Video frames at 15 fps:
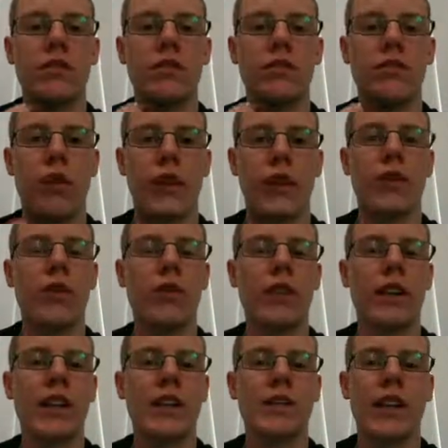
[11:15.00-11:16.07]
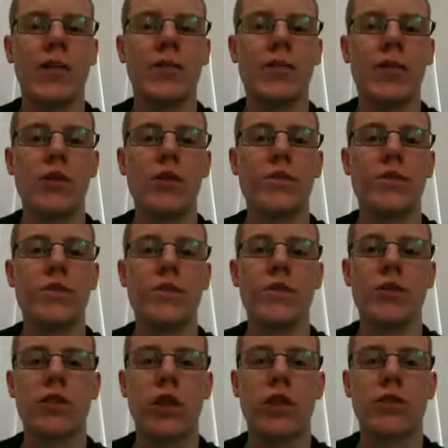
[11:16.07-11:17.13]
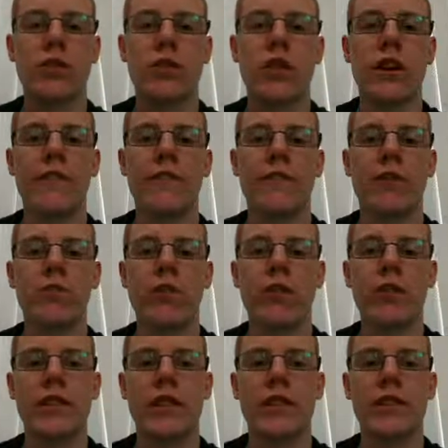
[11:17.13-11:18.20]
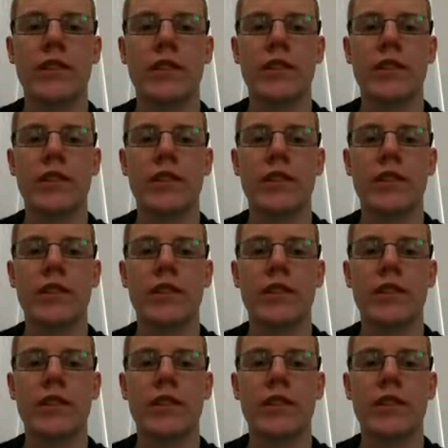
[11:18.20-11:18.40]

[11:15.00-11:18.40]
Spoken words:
running on that CPU for its total life of the process.